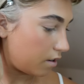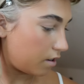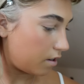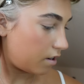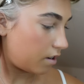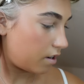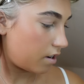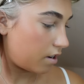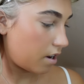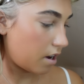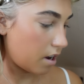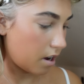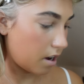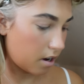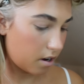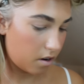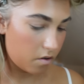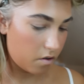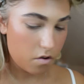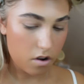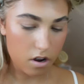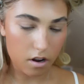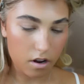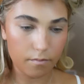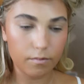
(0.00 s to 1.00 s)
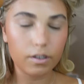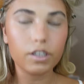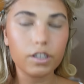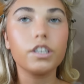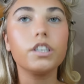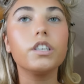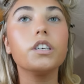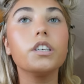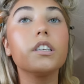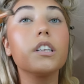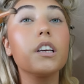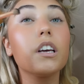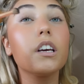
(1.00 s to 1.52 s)
Now I'm
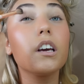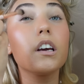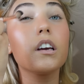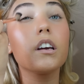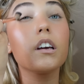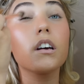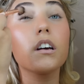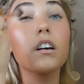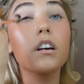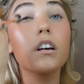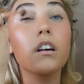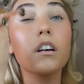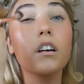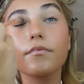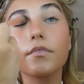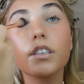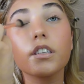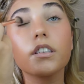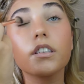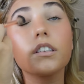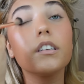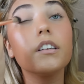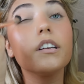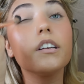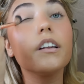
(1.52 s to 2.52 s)
just using just